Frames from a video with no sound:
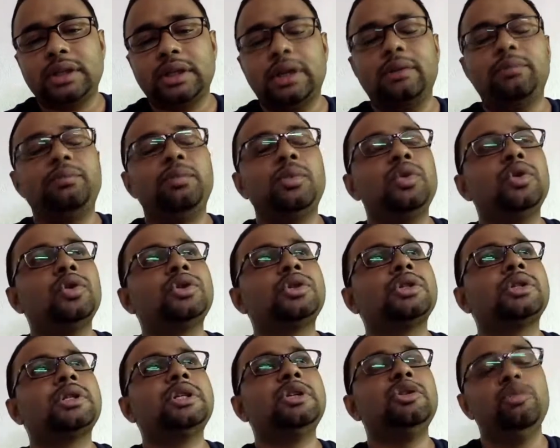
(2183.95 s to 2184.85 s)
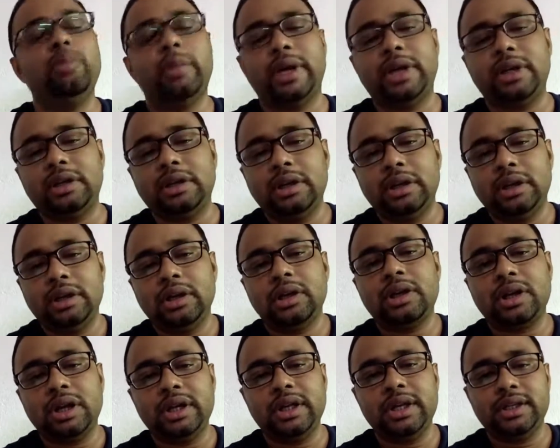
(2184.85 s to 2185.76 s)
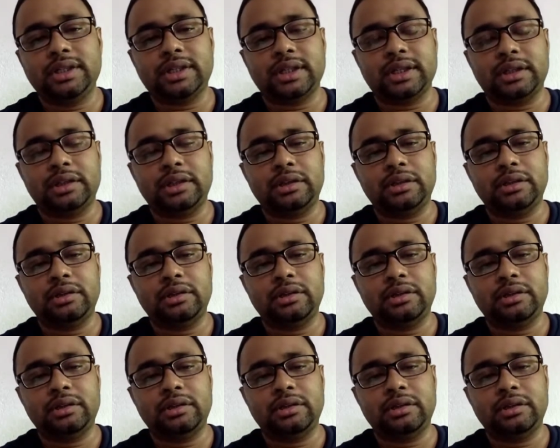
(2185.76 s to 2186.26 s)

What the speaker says: a post-human condition,